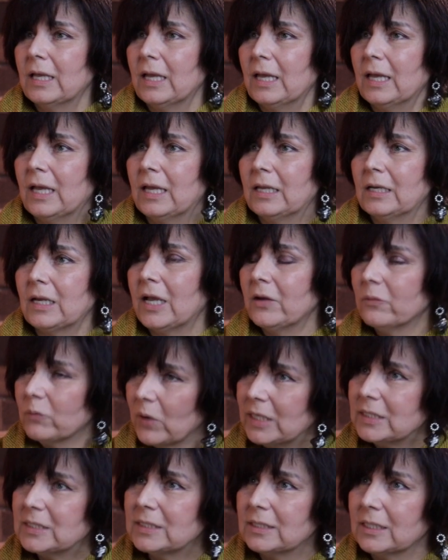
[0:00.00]
And I
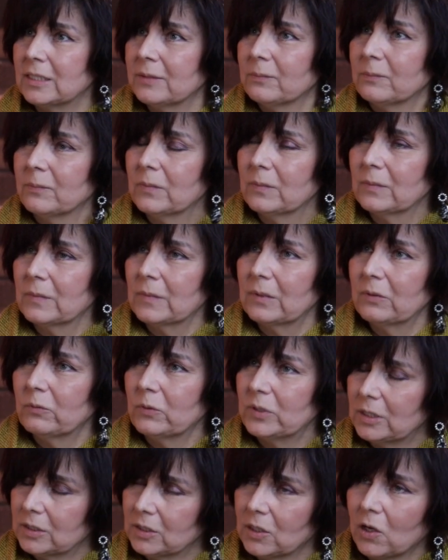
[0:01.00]
raised them
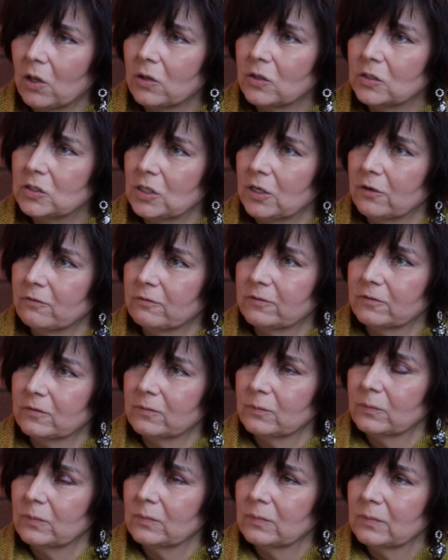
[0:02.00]
with the knowledge of
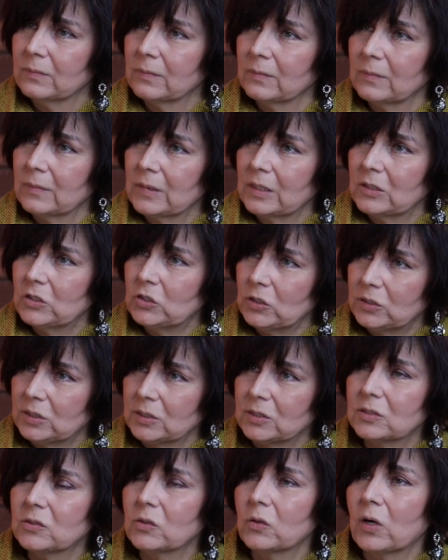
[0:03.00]

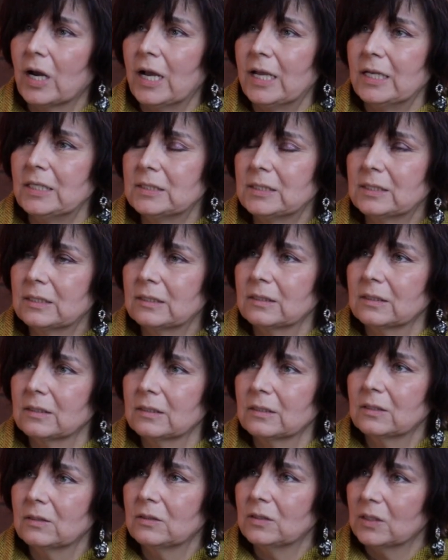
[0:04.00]
Jesus Christ,
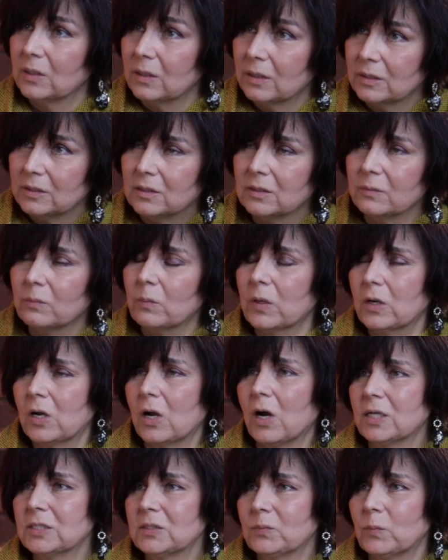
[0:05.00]
the
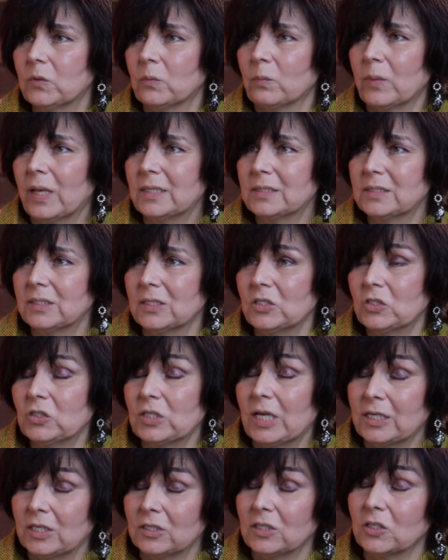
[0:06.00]
gospel message,
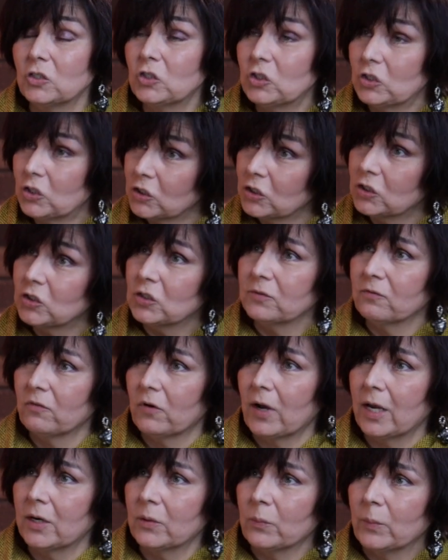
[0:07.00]
and in a church
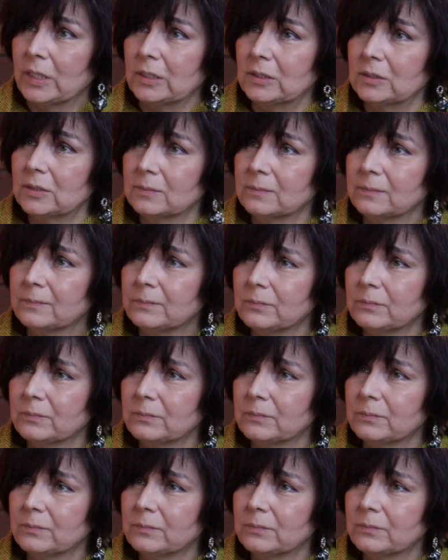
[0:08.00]
environment.